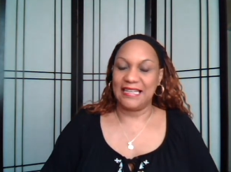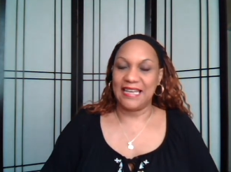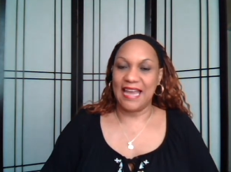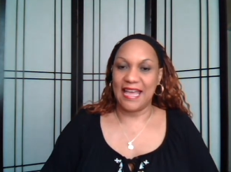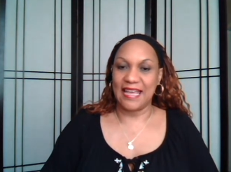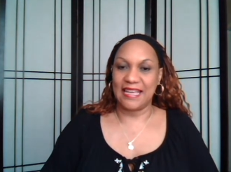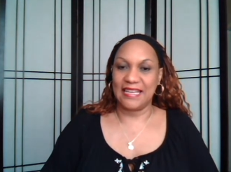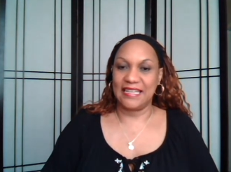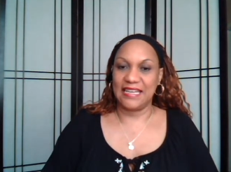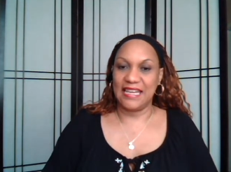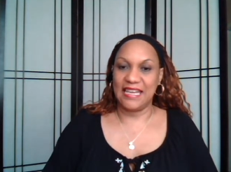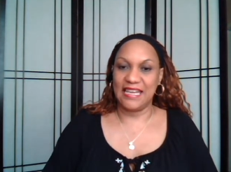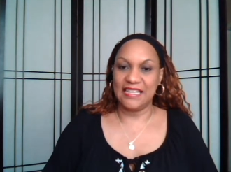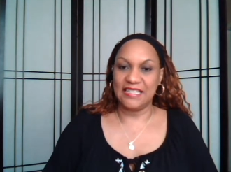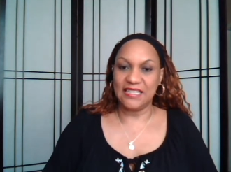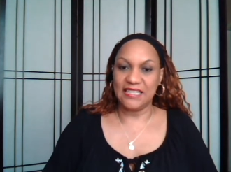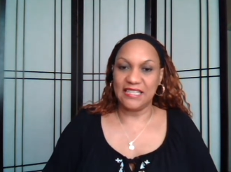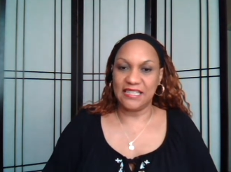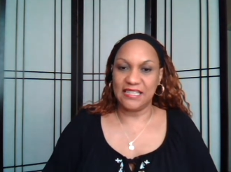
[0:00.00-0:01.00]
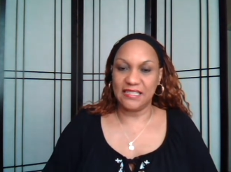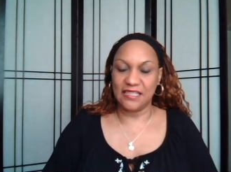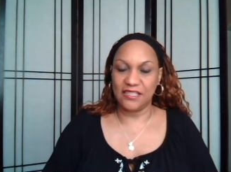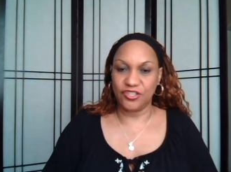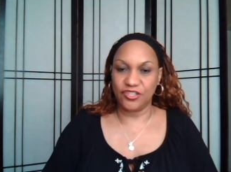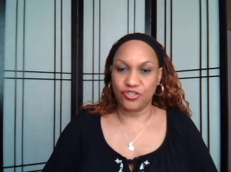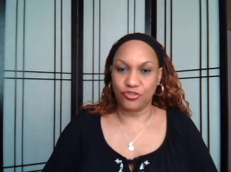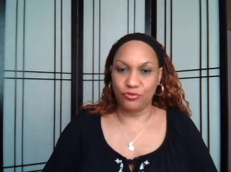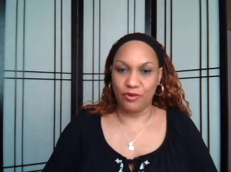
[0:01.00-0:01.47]
like an instant
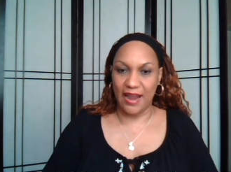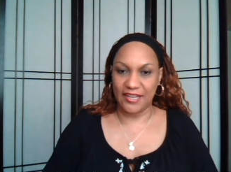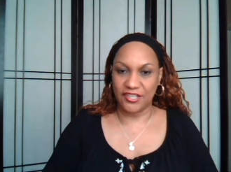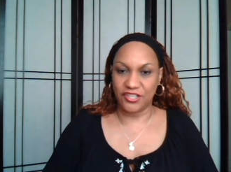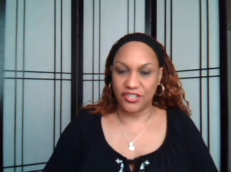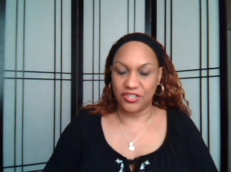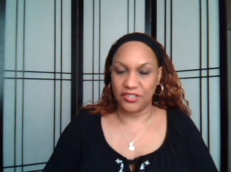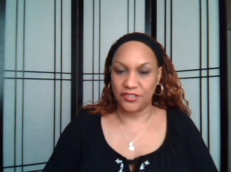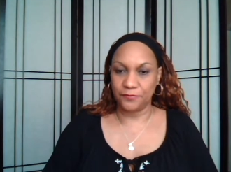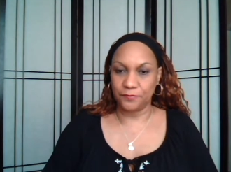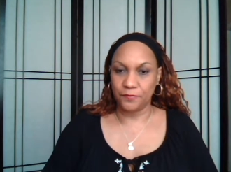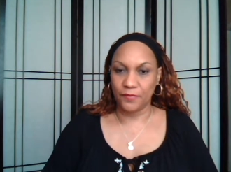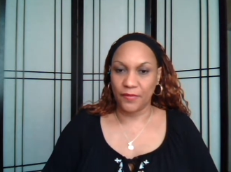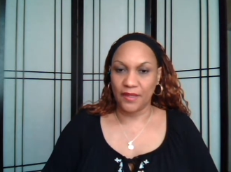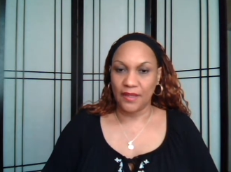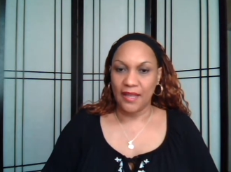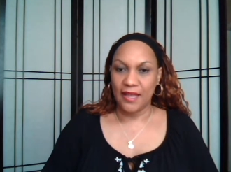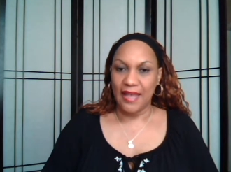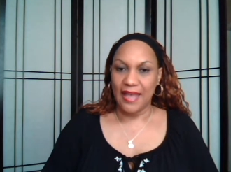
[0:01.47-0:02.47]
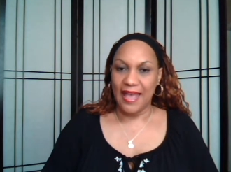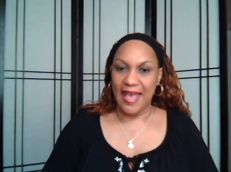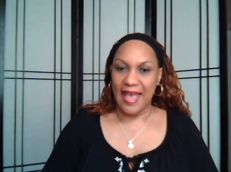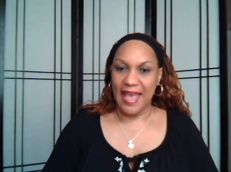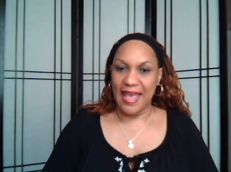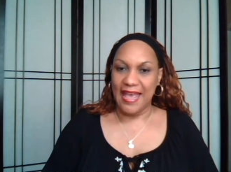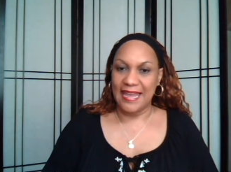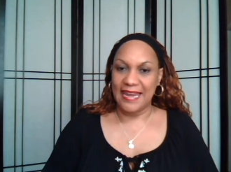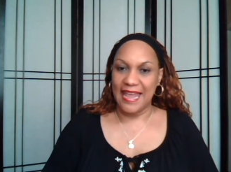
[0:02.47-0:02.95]
attraction
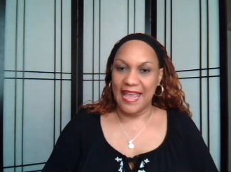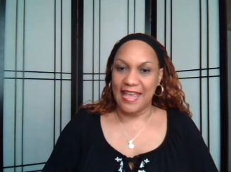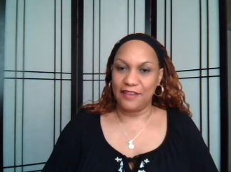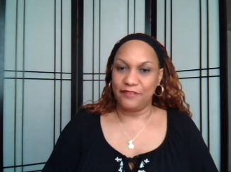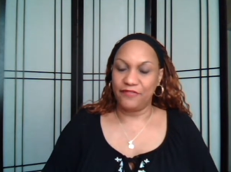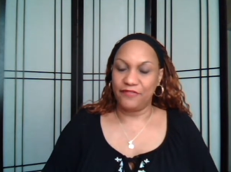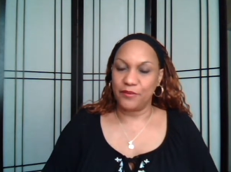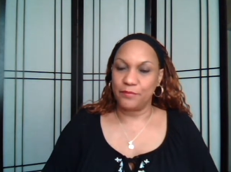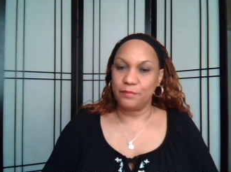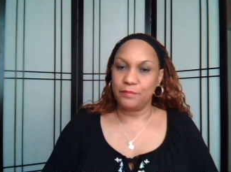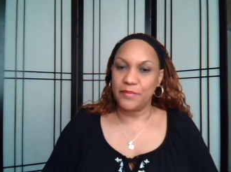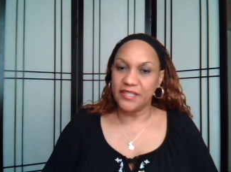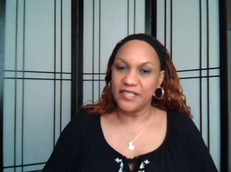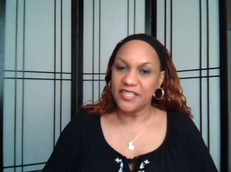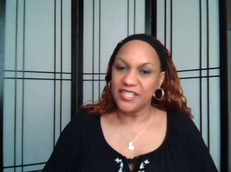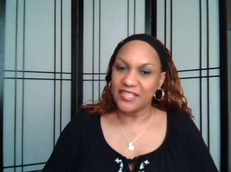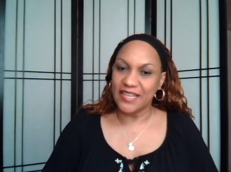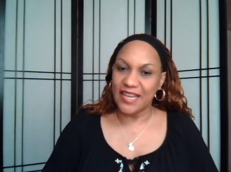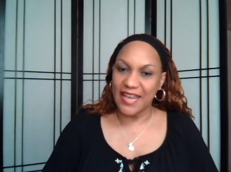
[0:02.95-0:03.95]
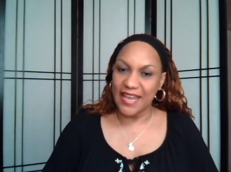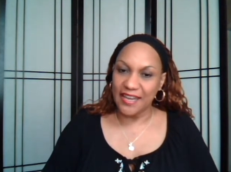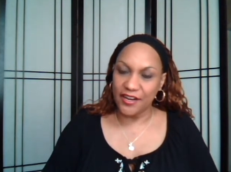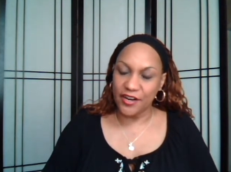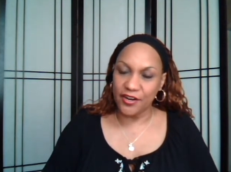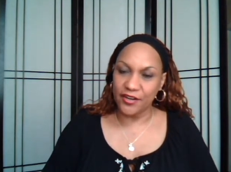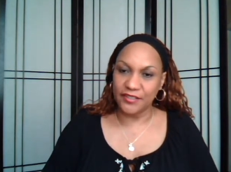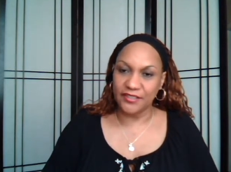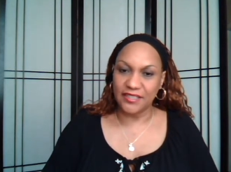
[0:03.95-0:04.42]
and a
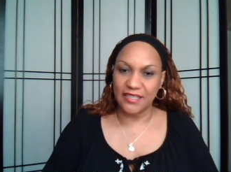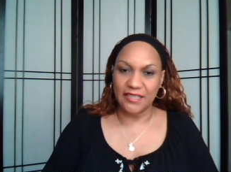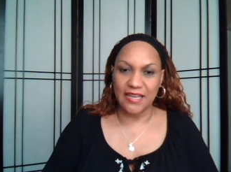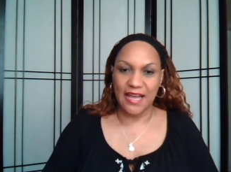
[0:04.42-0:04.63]
familiarity.